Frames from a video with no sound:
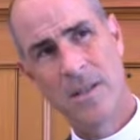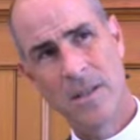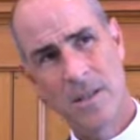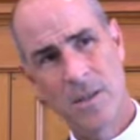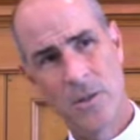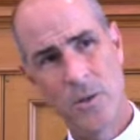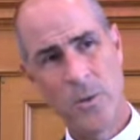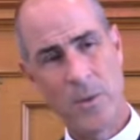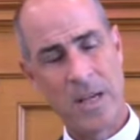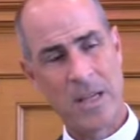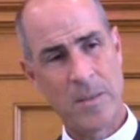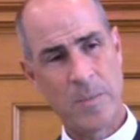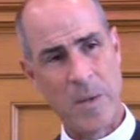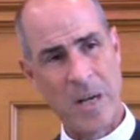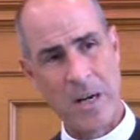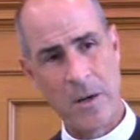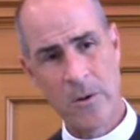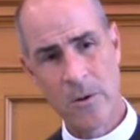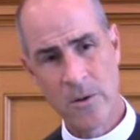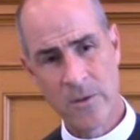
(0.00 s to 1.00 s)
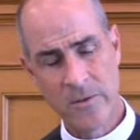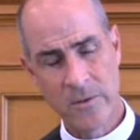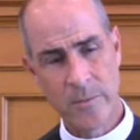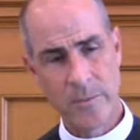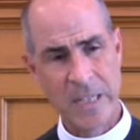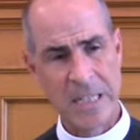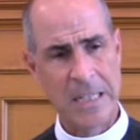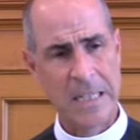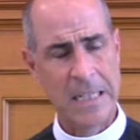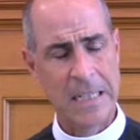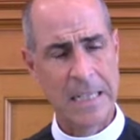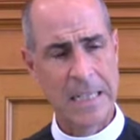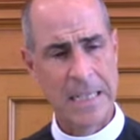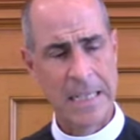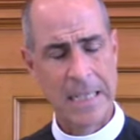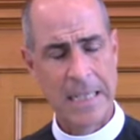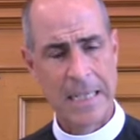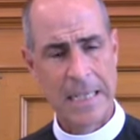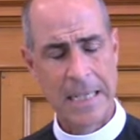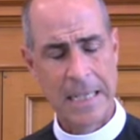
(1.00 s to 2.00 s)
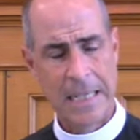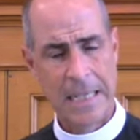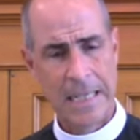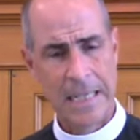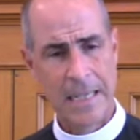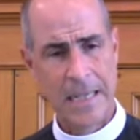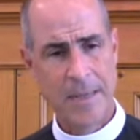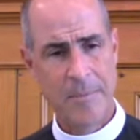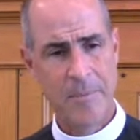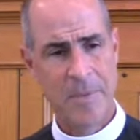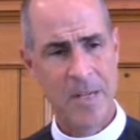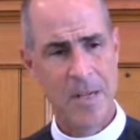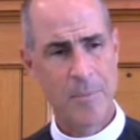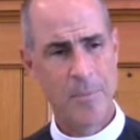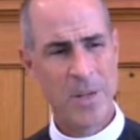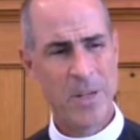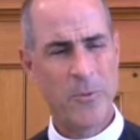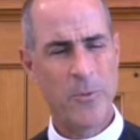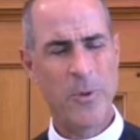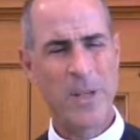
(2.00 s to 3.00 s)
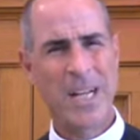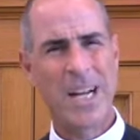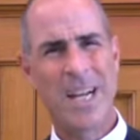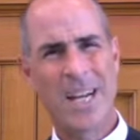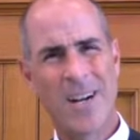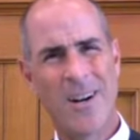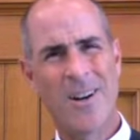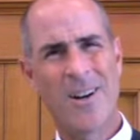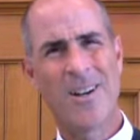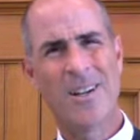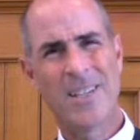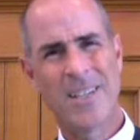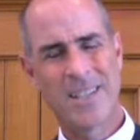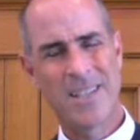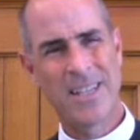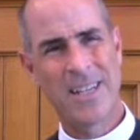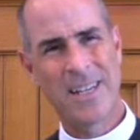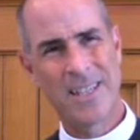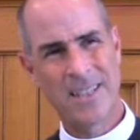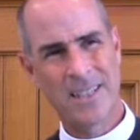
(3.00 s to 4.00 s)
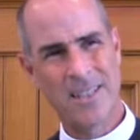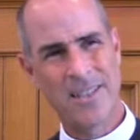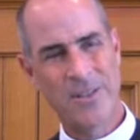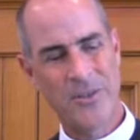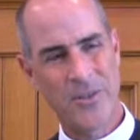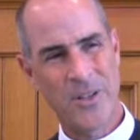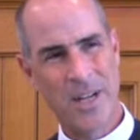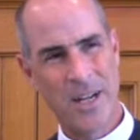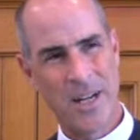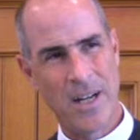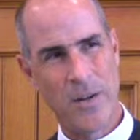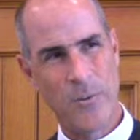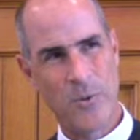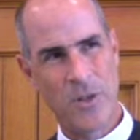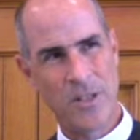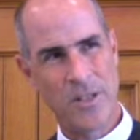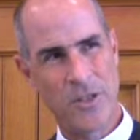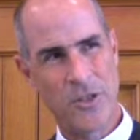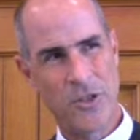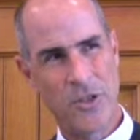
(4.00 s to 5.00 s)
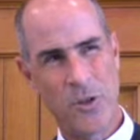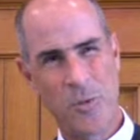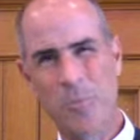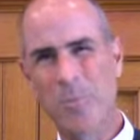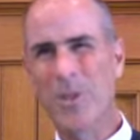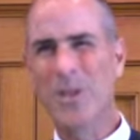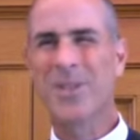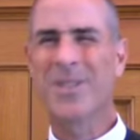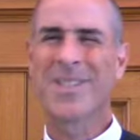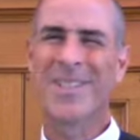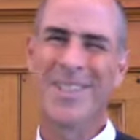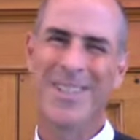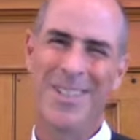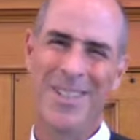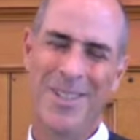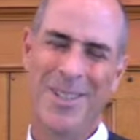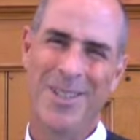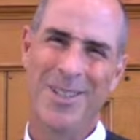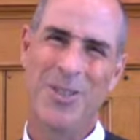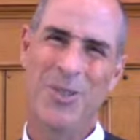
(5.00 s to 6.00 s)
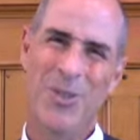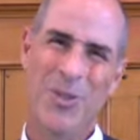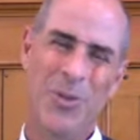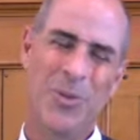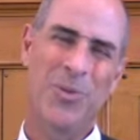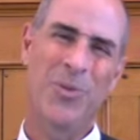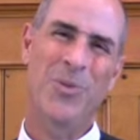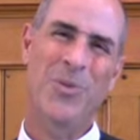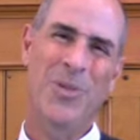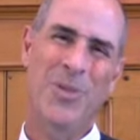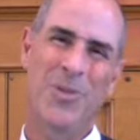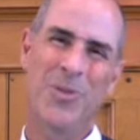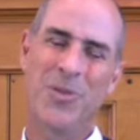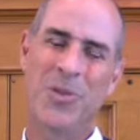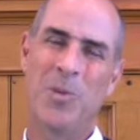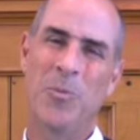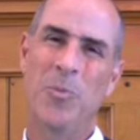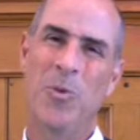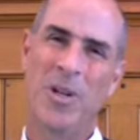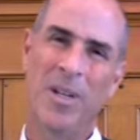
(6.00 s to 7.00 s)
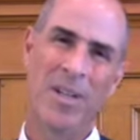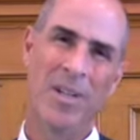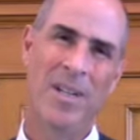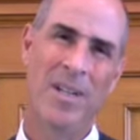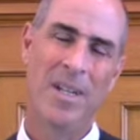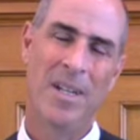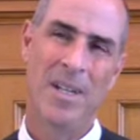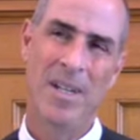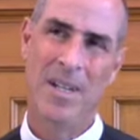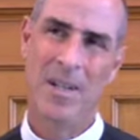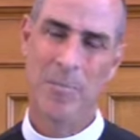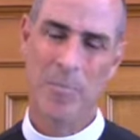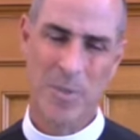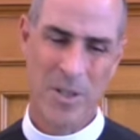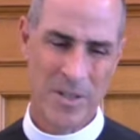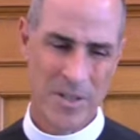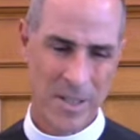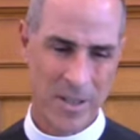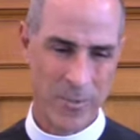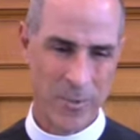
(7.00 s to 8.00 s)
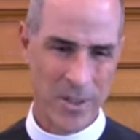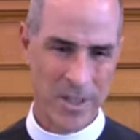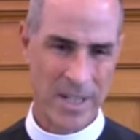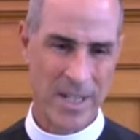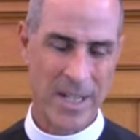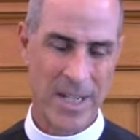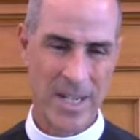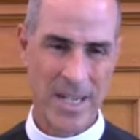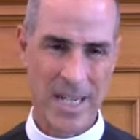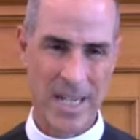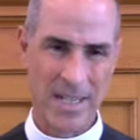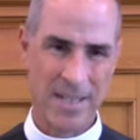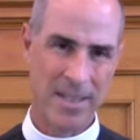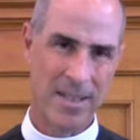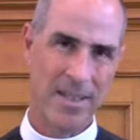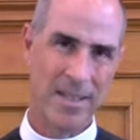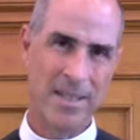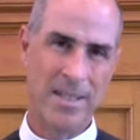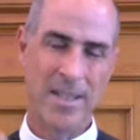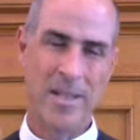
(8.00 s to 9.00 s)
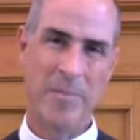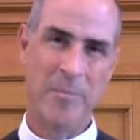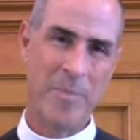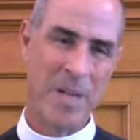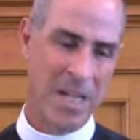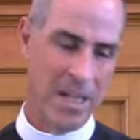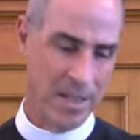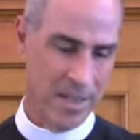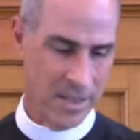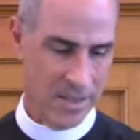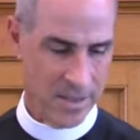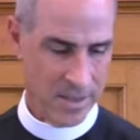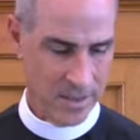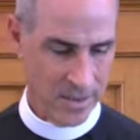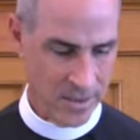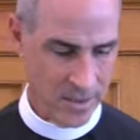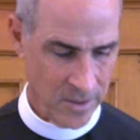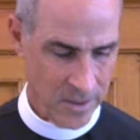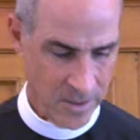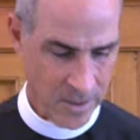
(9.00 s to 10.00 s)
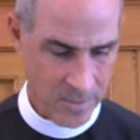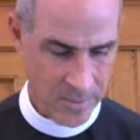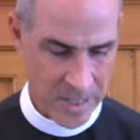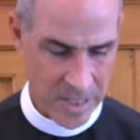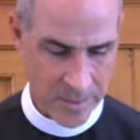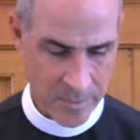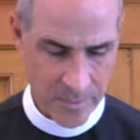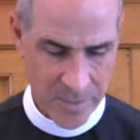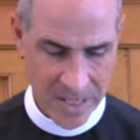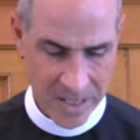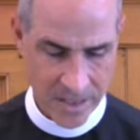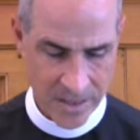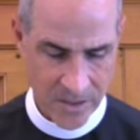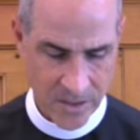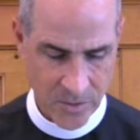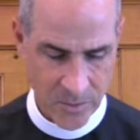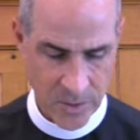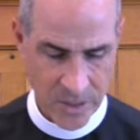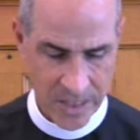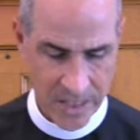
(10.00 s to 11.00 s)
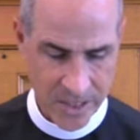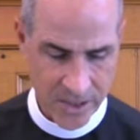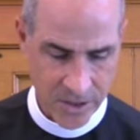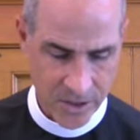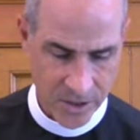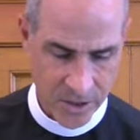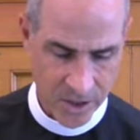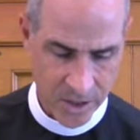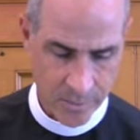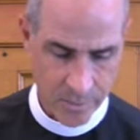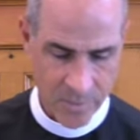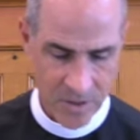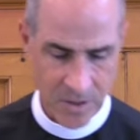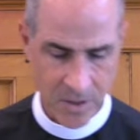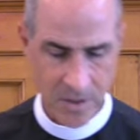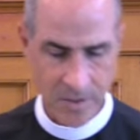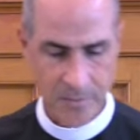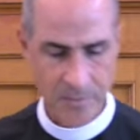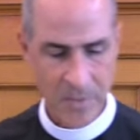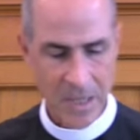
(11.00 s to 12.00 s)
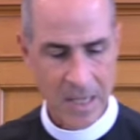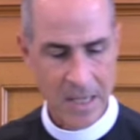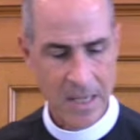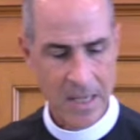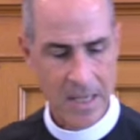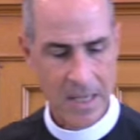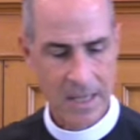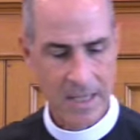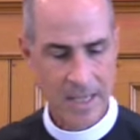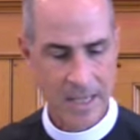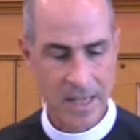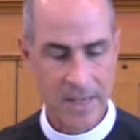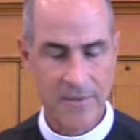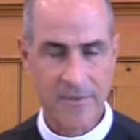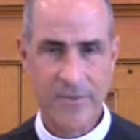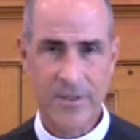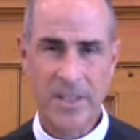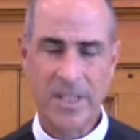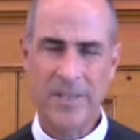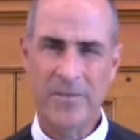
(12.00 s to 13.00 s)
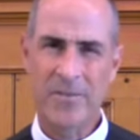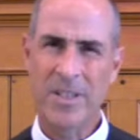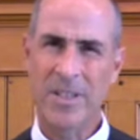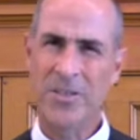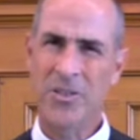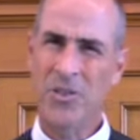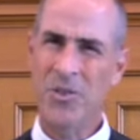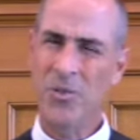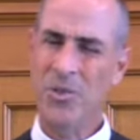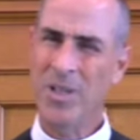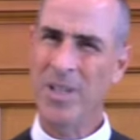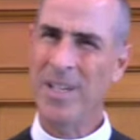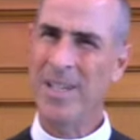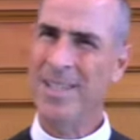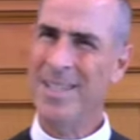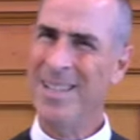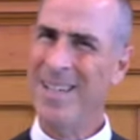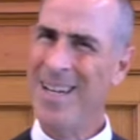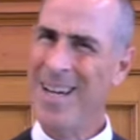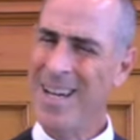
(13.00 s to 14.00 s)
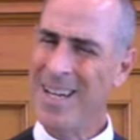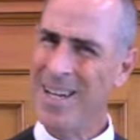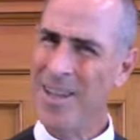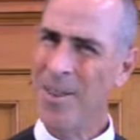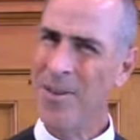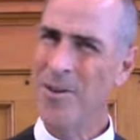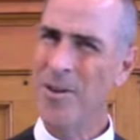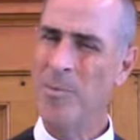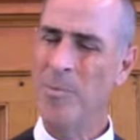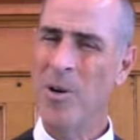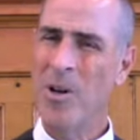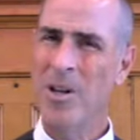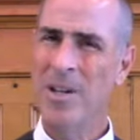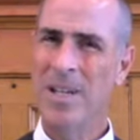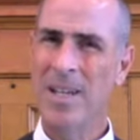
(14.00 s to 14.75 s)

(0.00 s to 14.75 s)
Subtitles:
who has power over me. But it would be kind of hard to say as a little guy, I want to show mercy to someone. Mercy really kind of has this imbalanced relationship. So again, forgiveness usually is not a third-party